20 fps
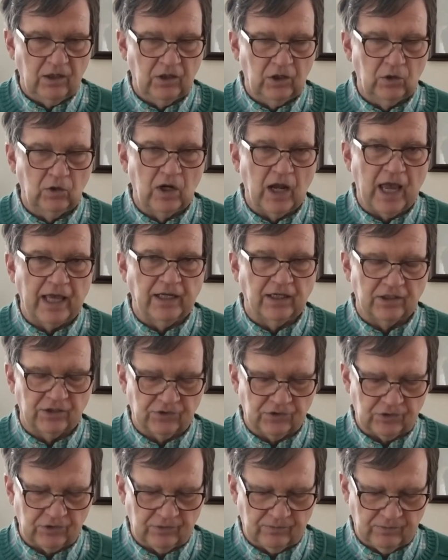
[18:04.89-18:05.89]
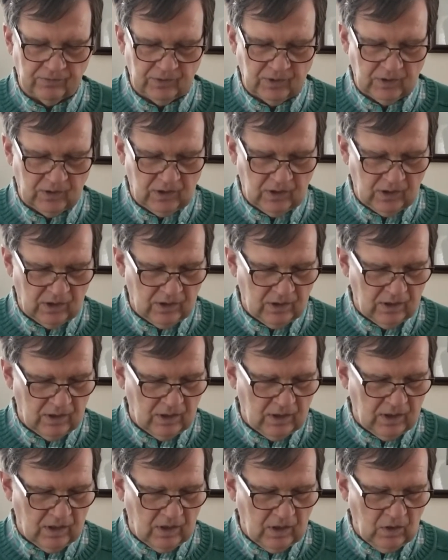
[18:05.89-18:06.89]
Unite us.
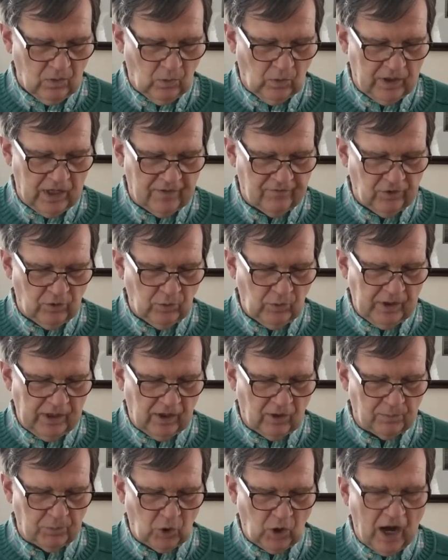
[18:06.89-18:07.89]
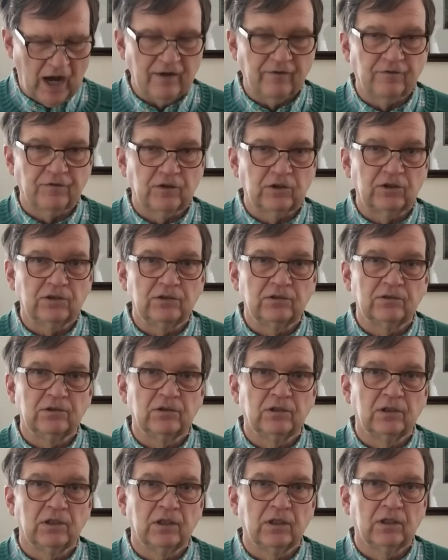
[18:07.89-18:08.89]
Whenever we are prideful,
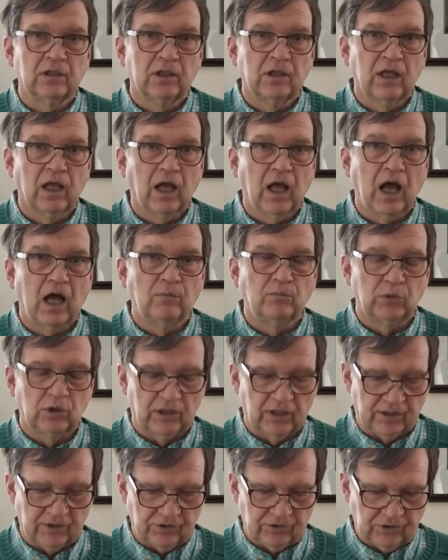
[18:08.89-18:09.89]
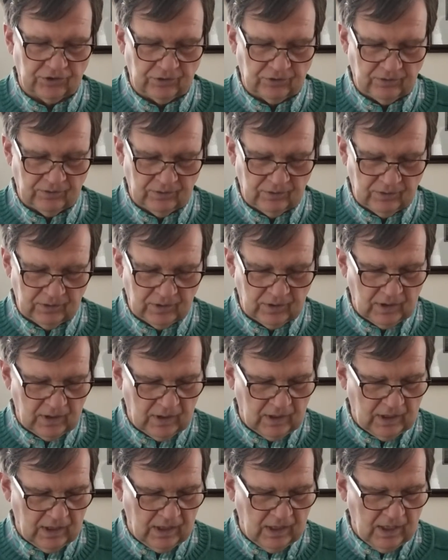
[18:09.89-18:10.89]
humble us.
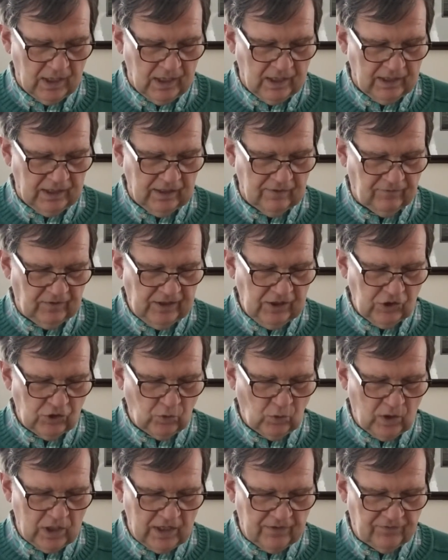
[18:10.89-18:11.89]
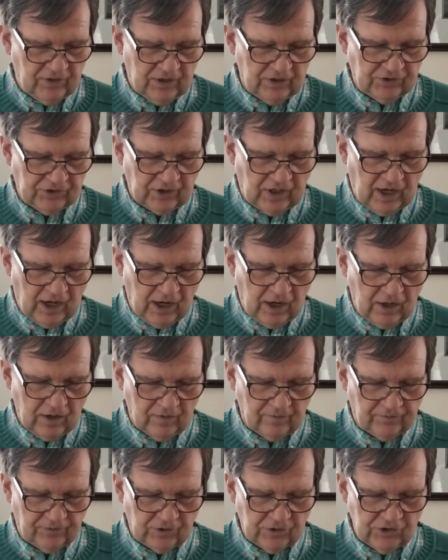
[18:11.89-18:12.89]
Give each one of us a
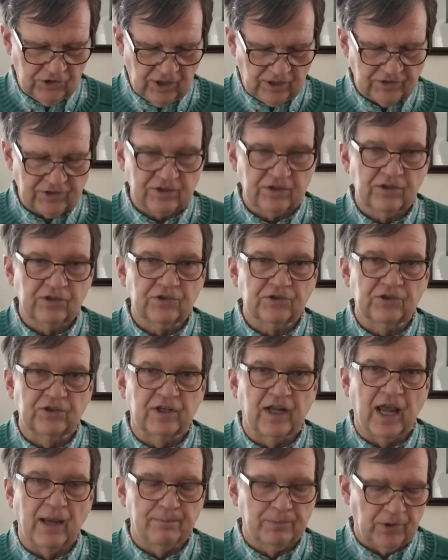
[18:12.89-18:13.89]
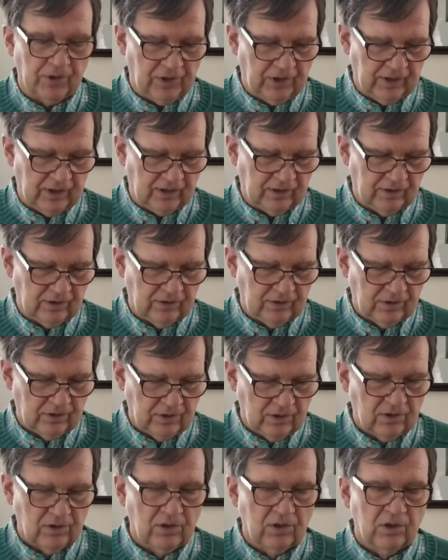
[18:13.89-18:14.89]
heart for justice and empathy.
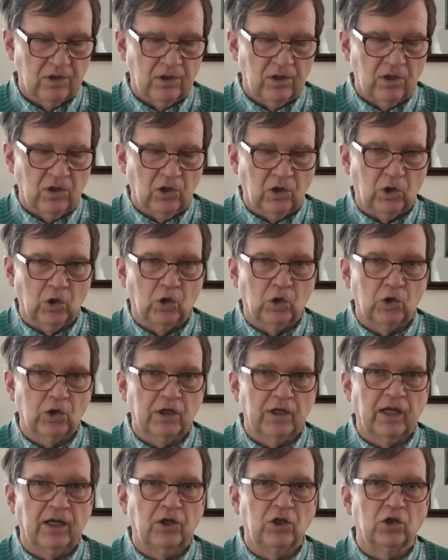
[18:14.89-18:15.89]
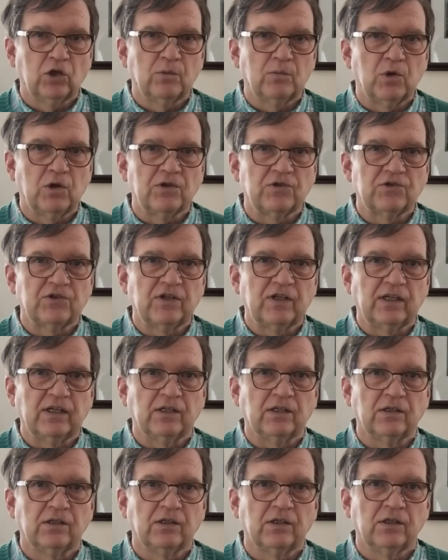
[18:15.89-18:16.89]
Lord, in your mercy,
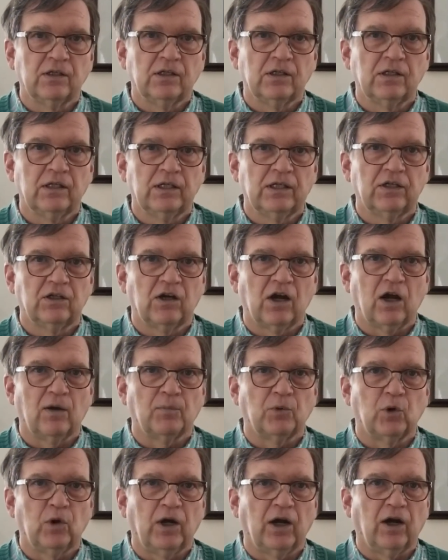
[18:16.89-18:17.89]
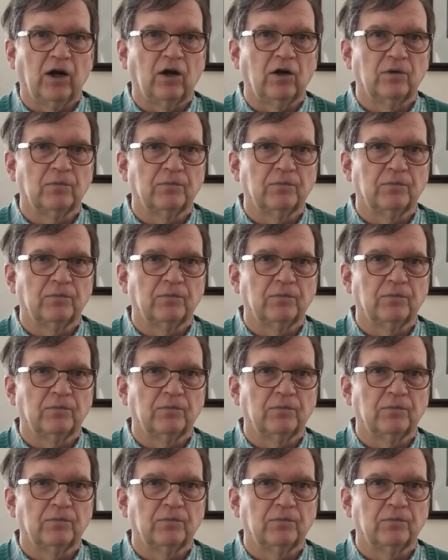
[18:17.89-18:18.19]
hear our prayer.